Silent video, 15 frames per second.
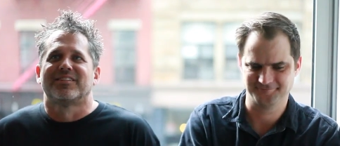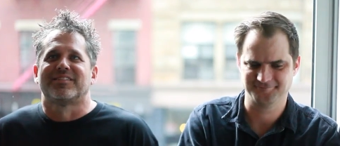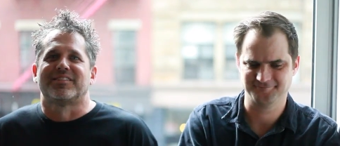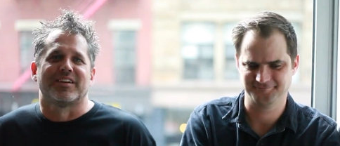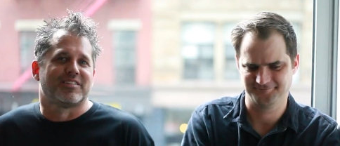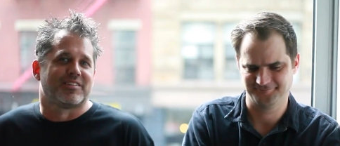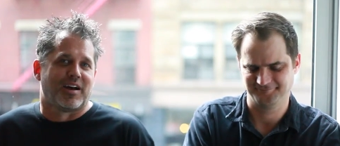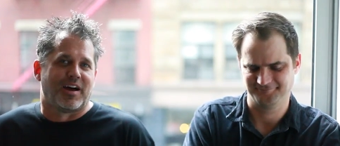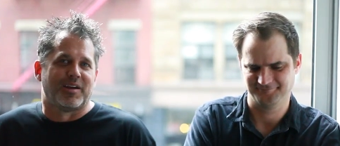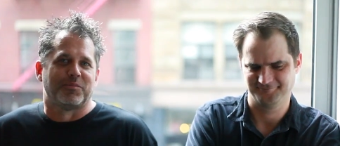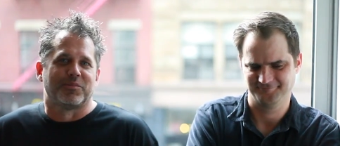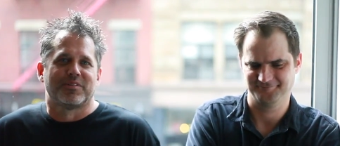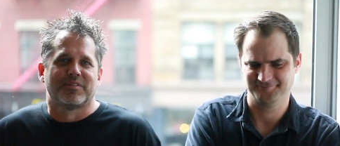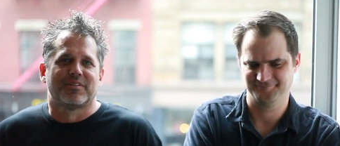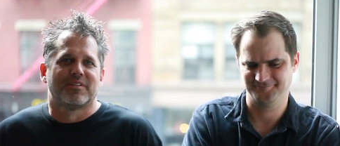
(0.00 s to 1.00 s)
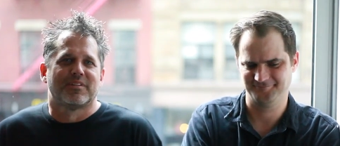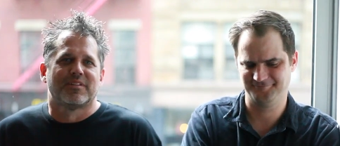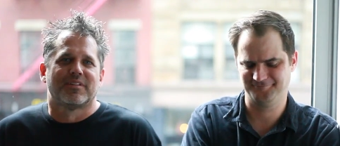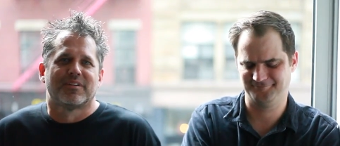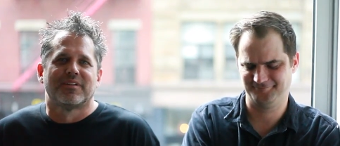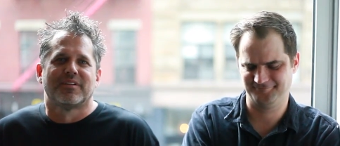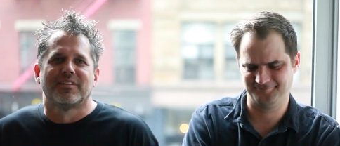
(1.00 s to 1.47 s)
Speaker 1: six times
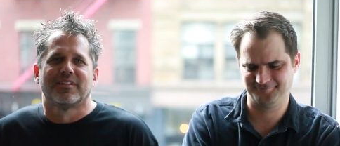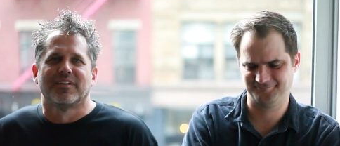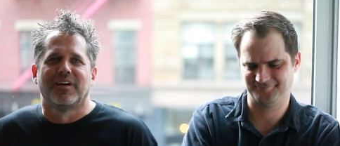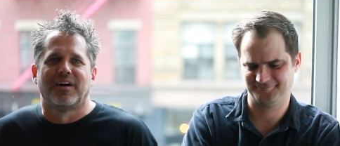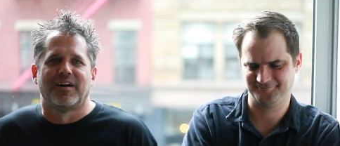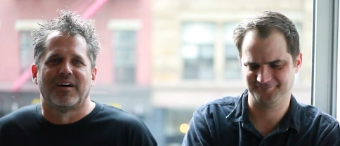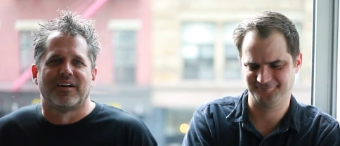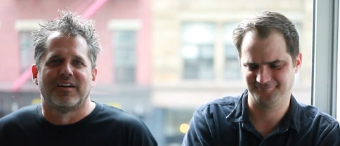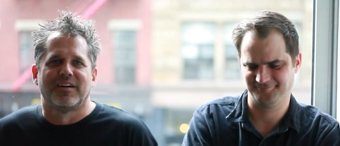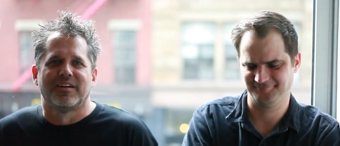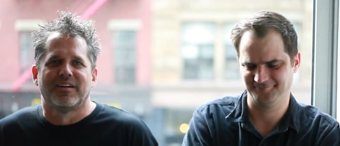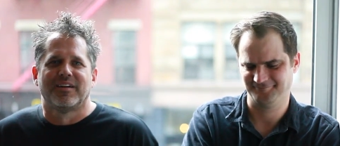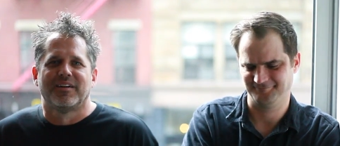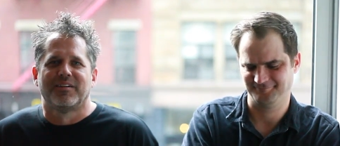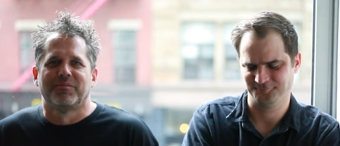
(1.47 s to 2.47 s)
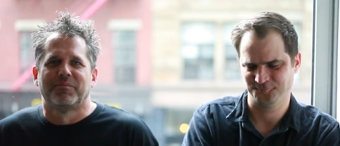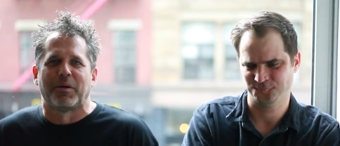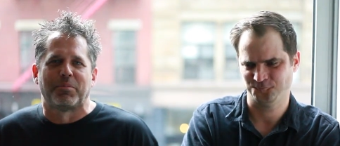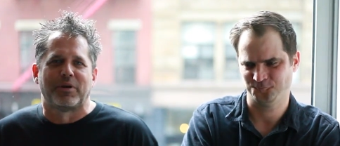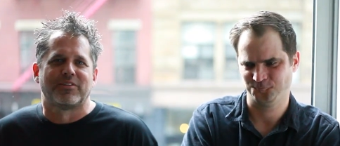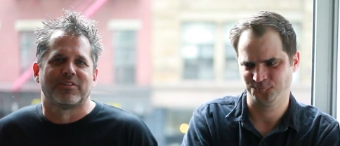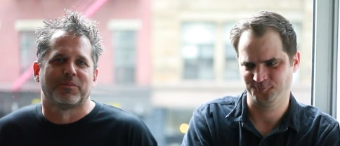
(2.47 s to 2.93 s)
uh,
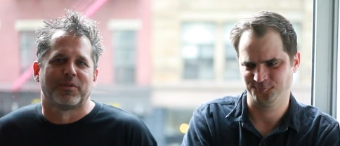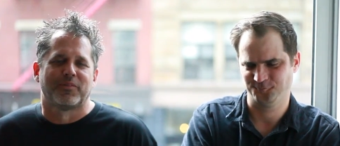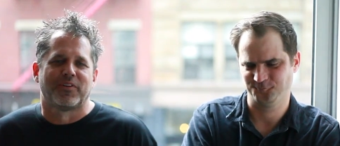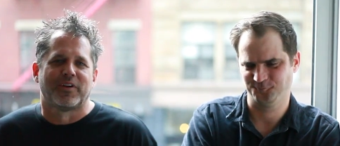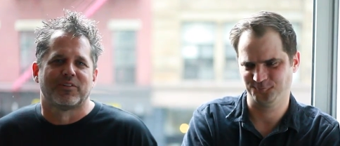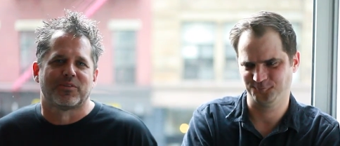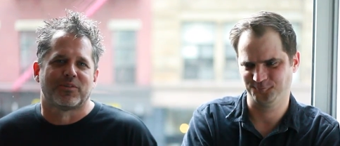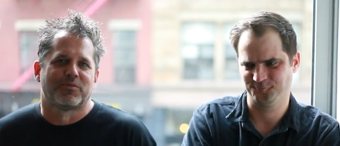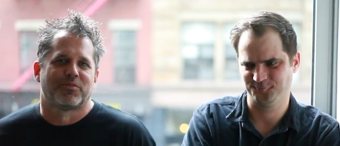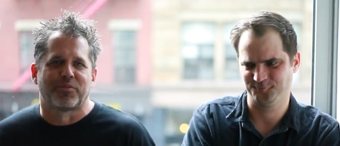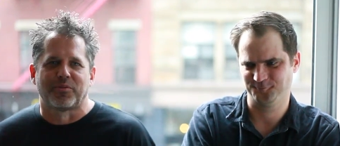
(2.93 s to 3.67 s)
by punching him in the face or